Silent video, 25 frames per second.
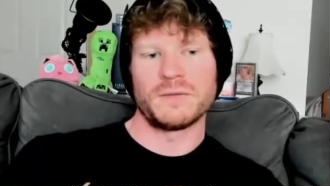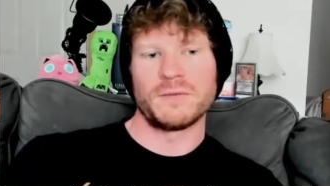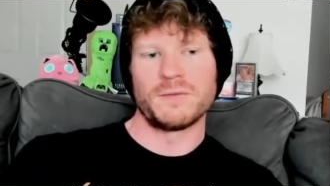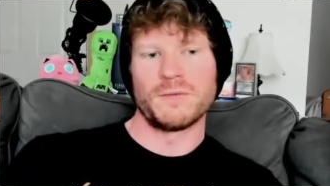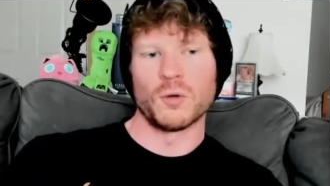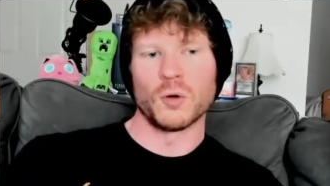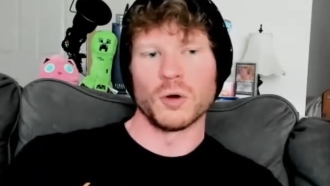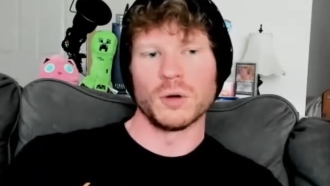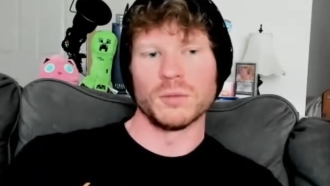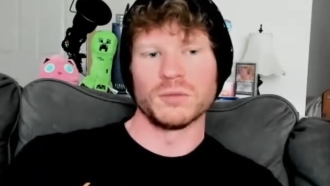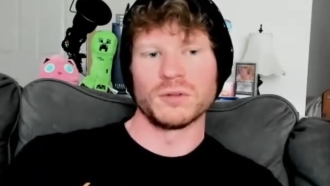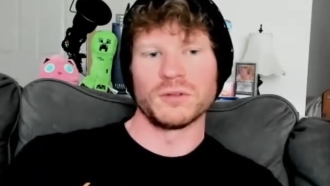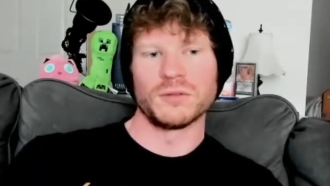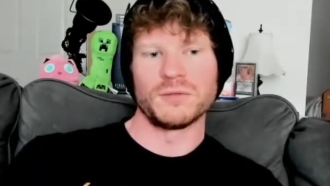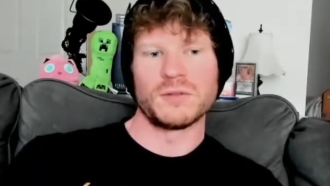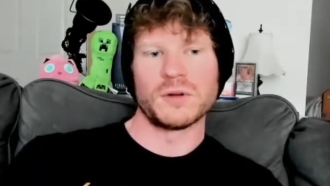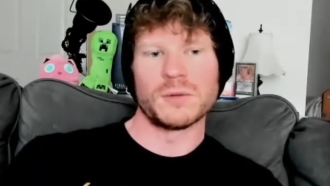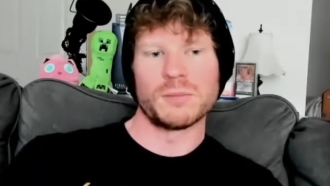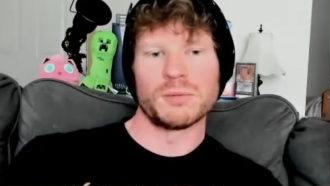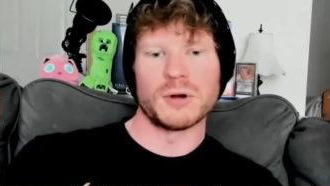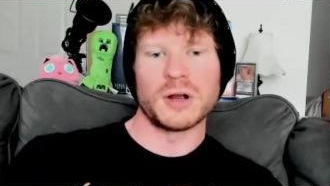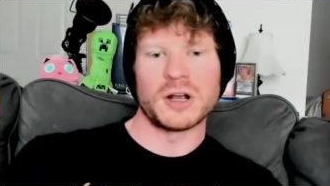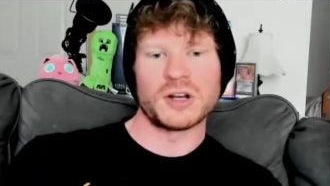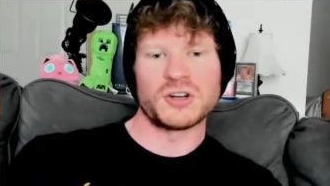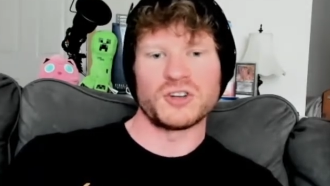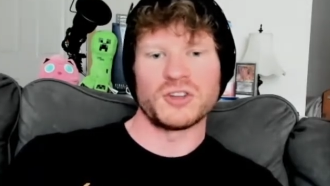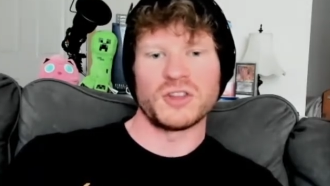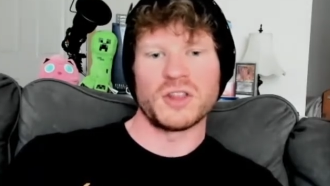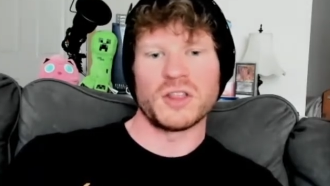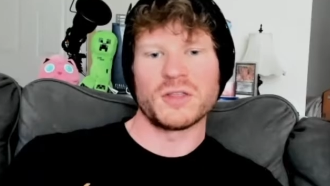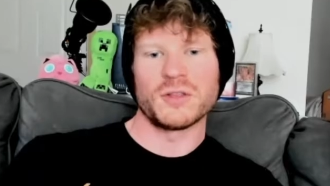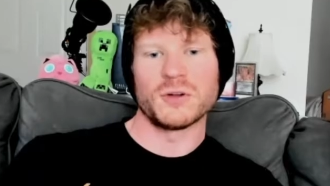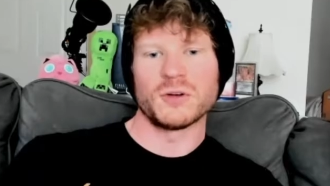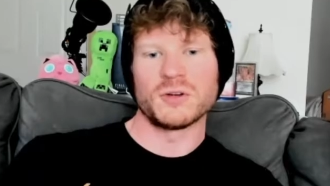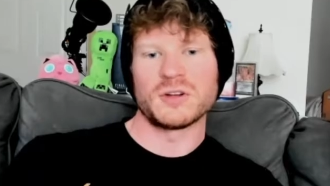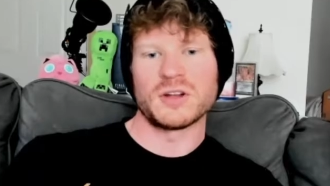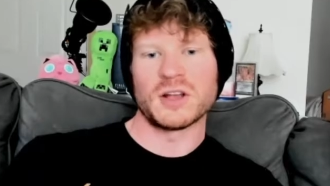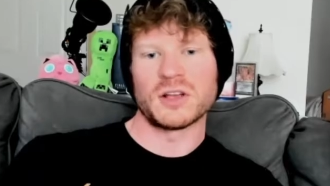forms of depression that
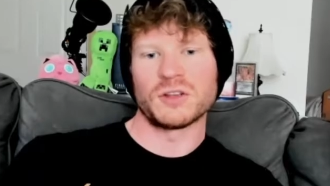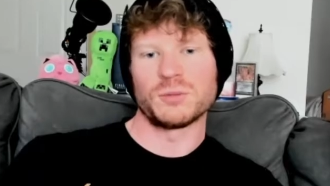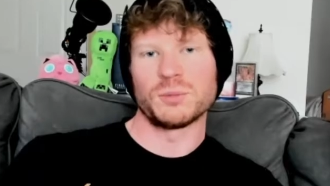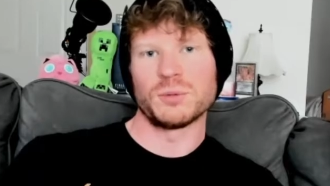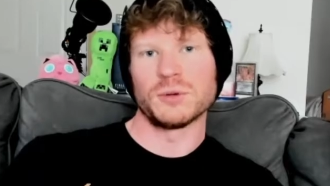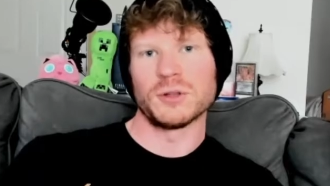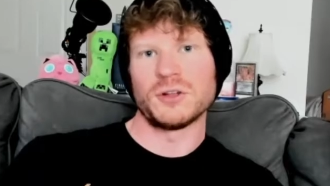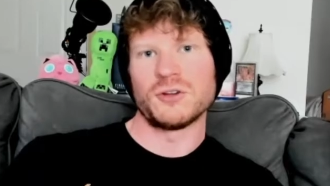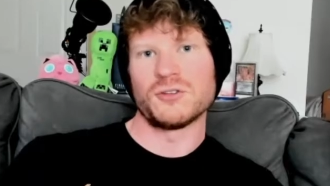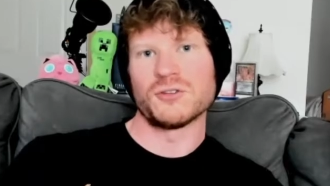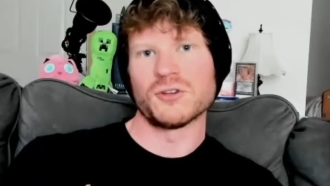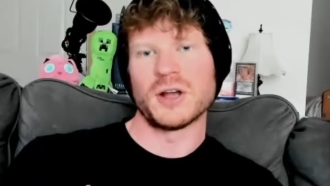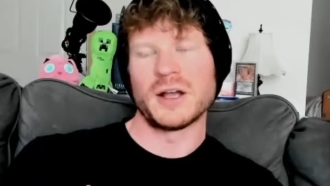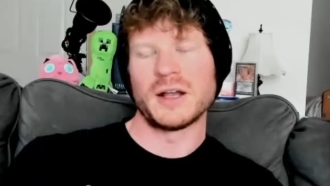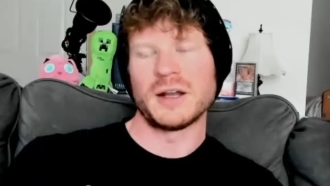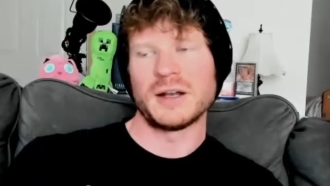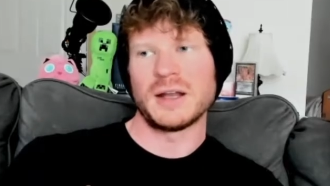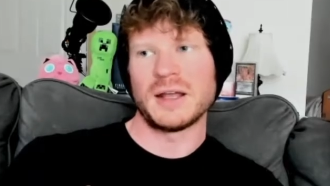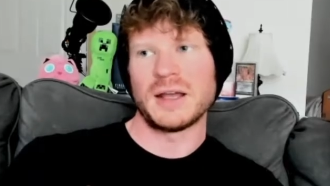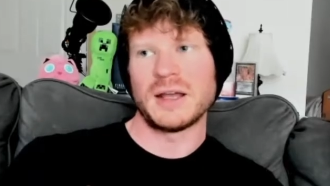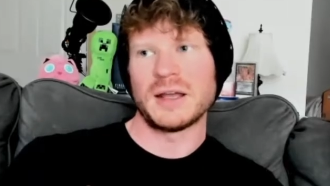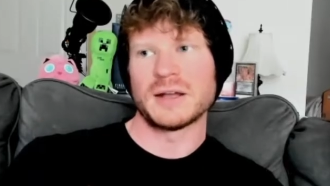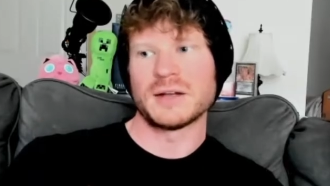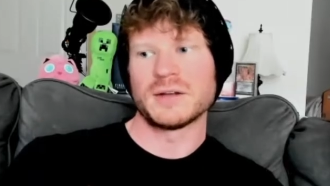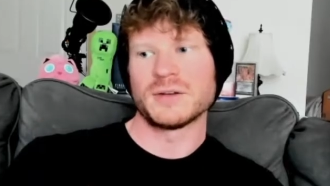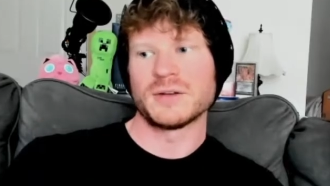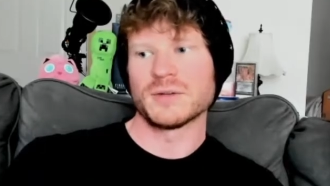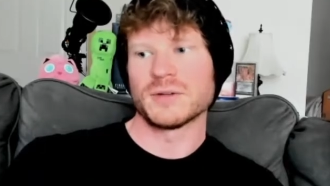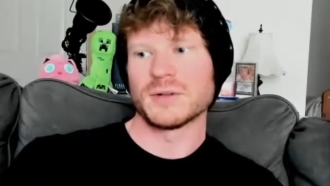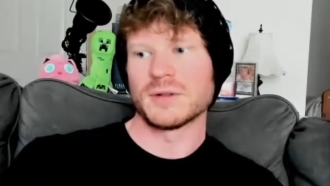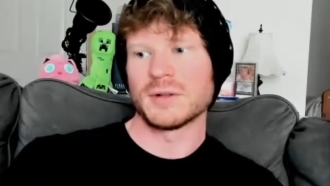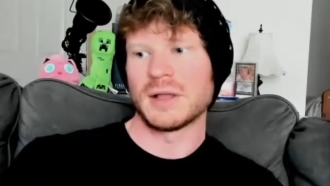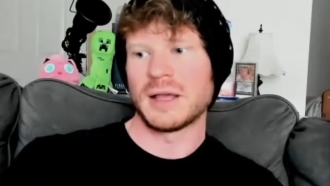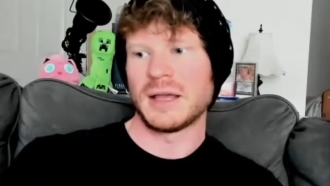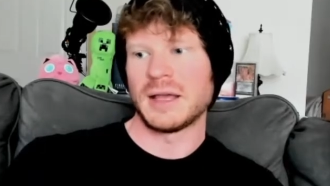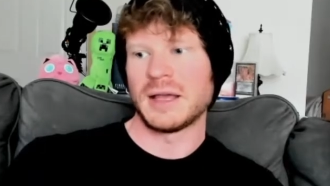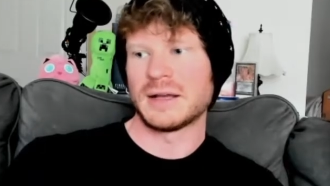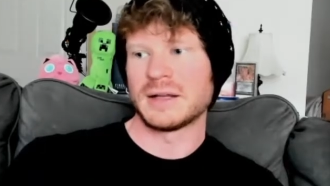they're desperately trying to
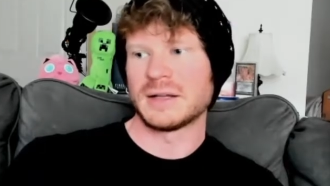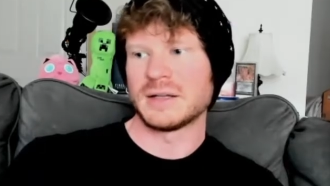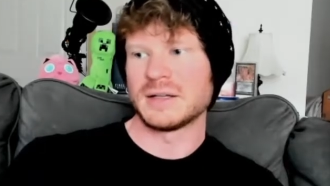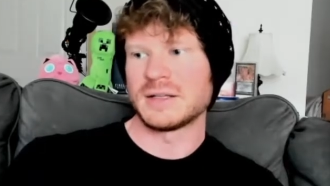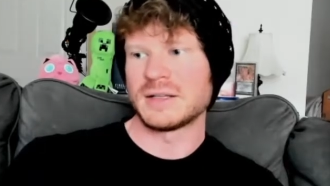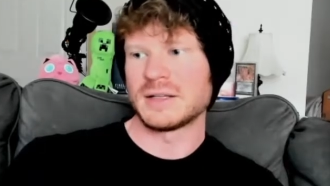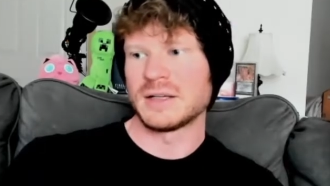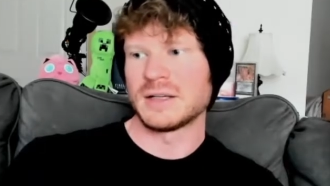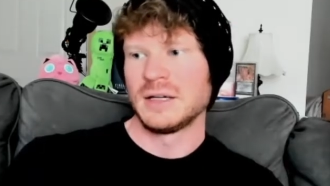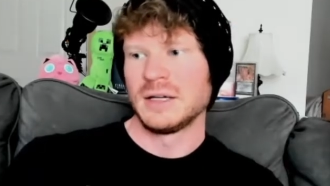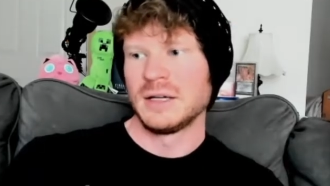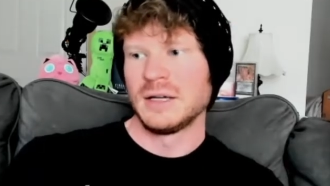handle. And